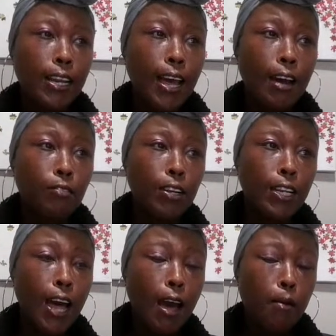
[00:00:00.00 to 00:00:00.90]
and have a
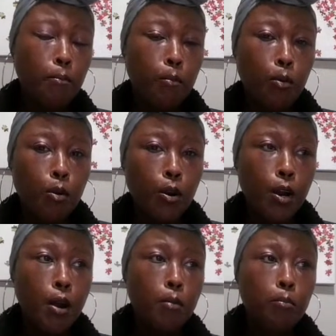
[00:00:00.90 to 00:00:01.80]
lot
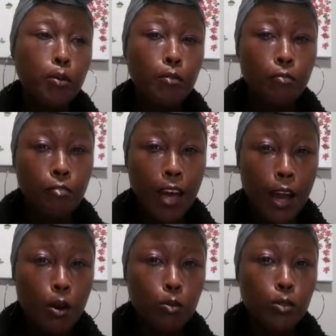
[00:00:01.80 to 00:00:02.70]
more
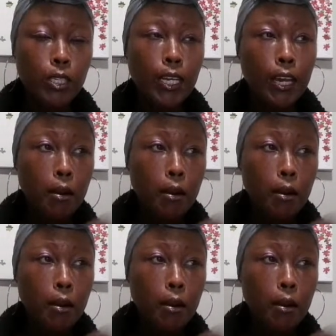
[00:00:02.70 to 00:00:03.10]
profound